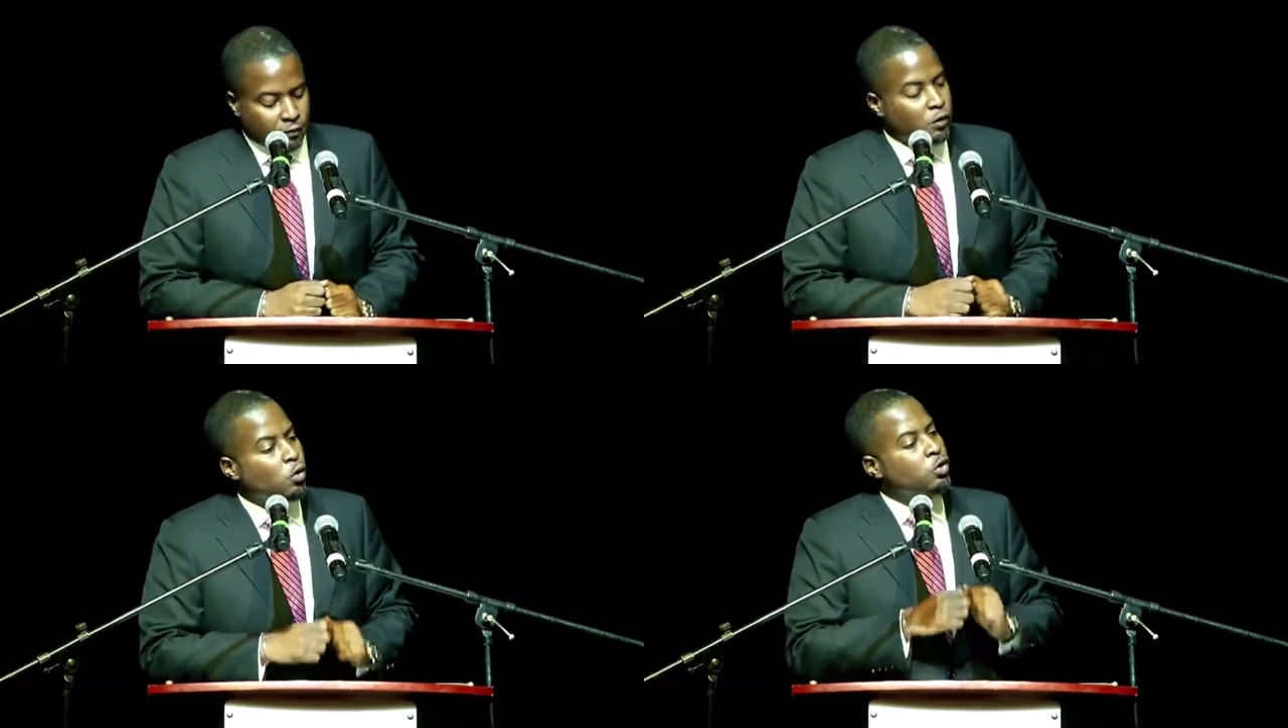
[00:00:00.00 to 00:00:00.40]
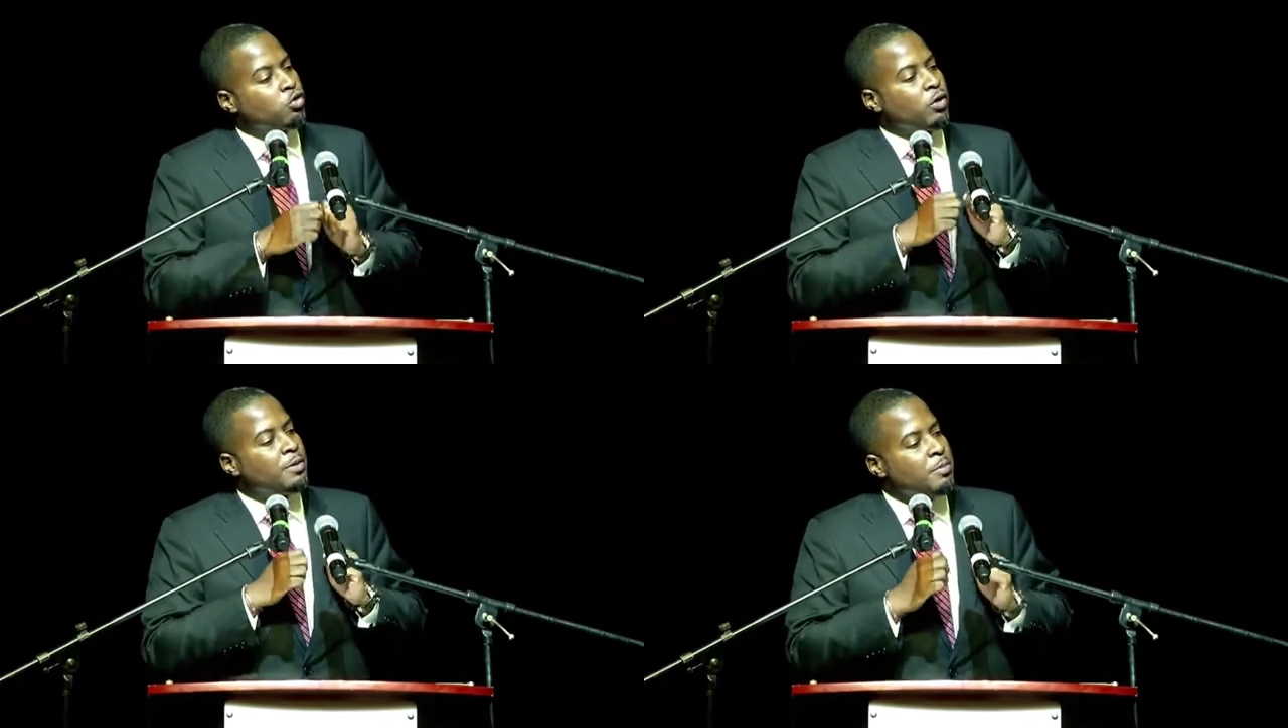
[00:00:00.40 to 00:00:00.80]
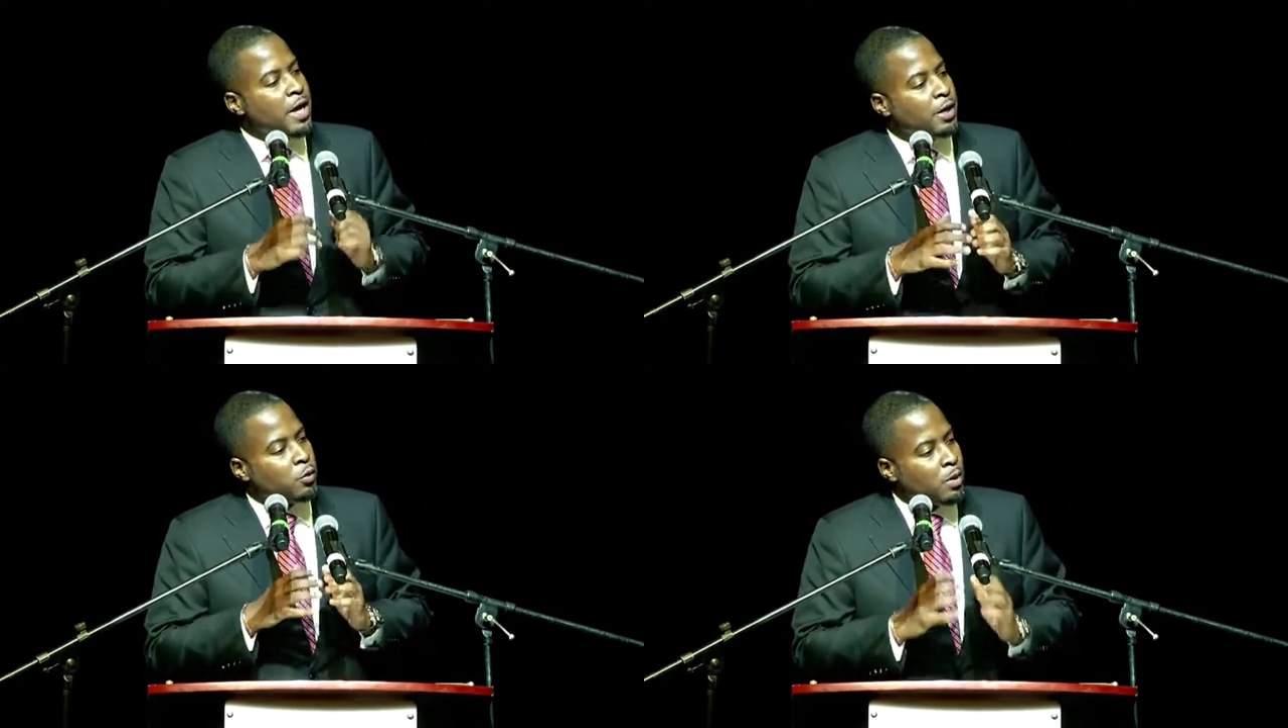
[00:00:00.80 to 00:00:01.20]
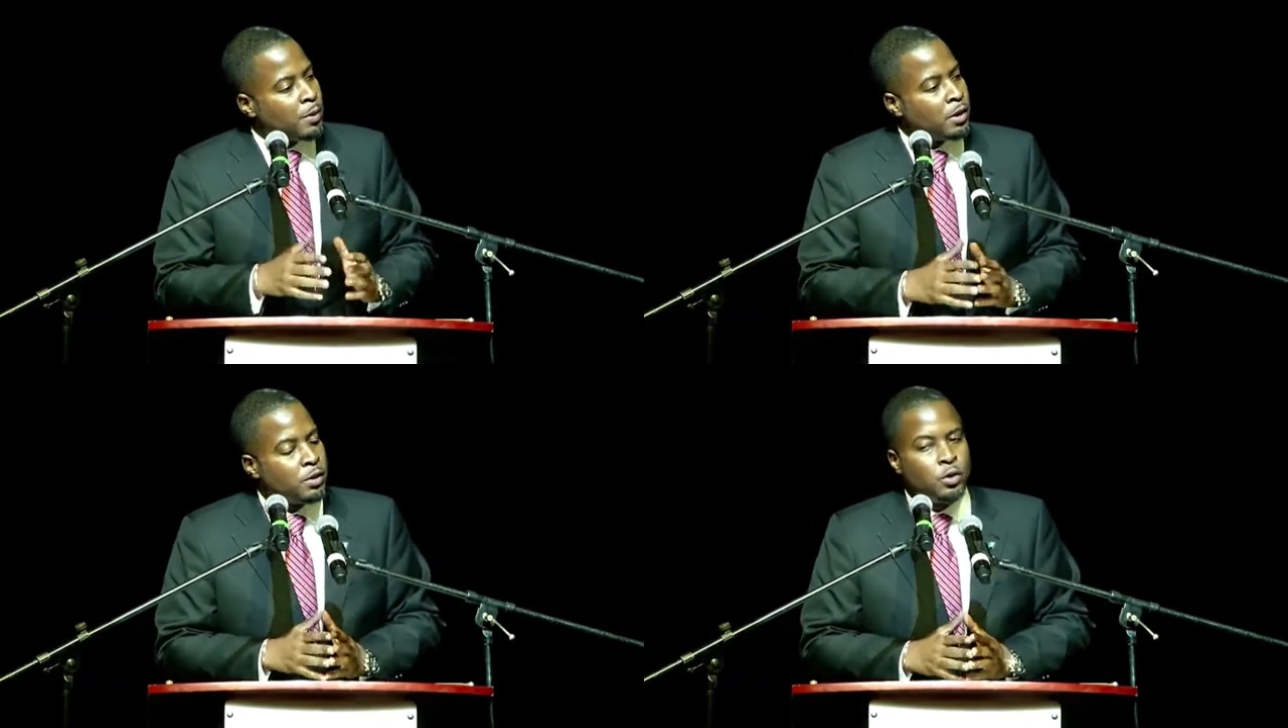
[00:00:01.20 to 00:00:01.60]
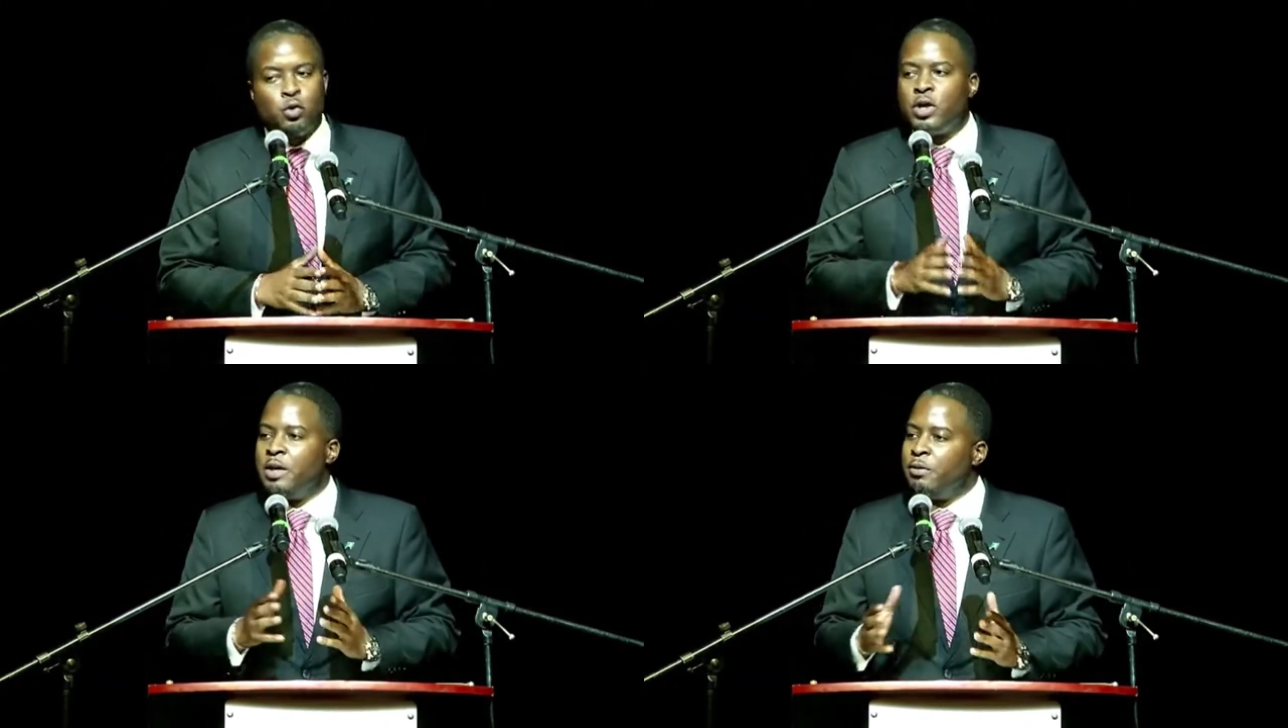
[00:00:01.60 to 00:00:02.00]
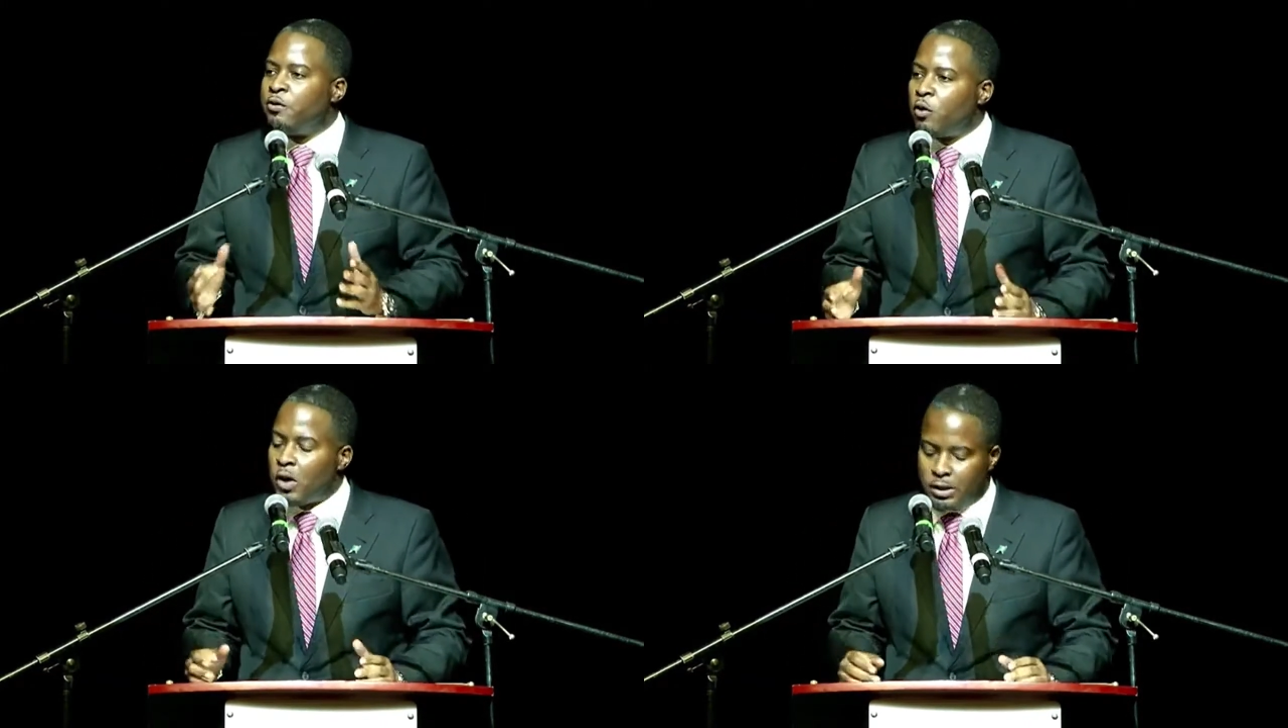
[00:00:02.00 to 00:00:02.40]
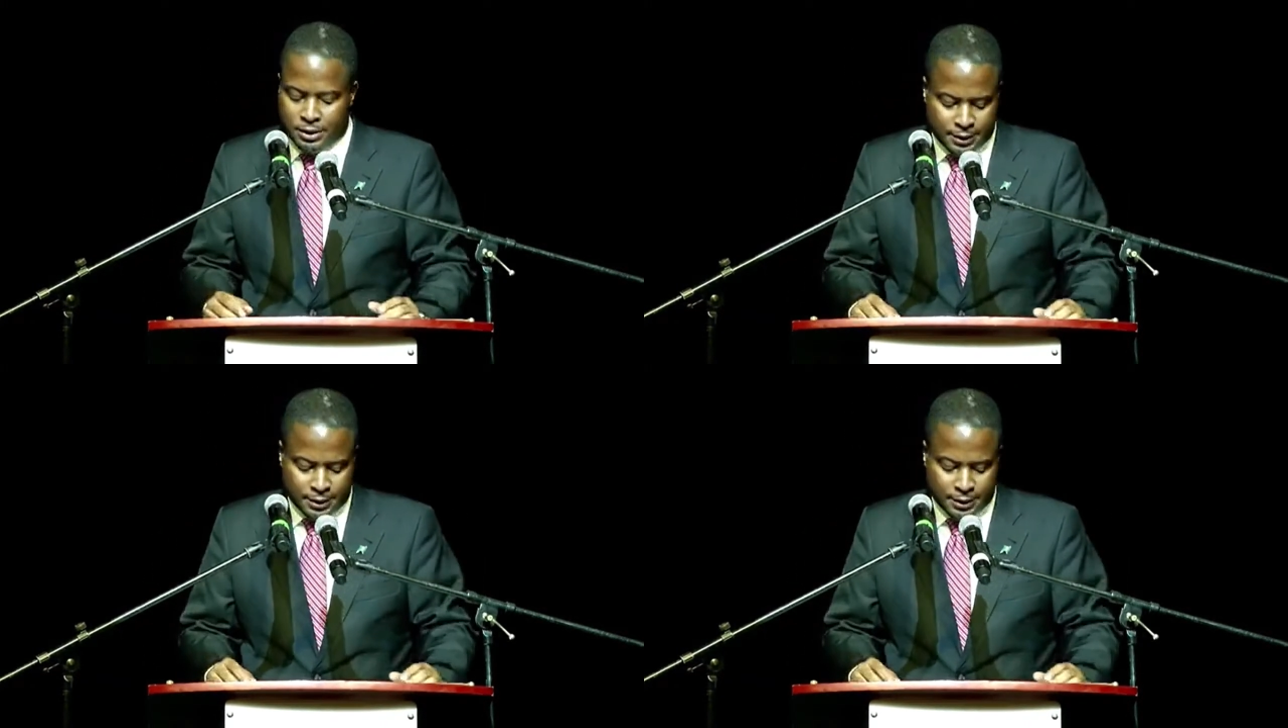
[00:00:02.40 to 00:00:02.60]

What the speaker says: those great men and women who came before us.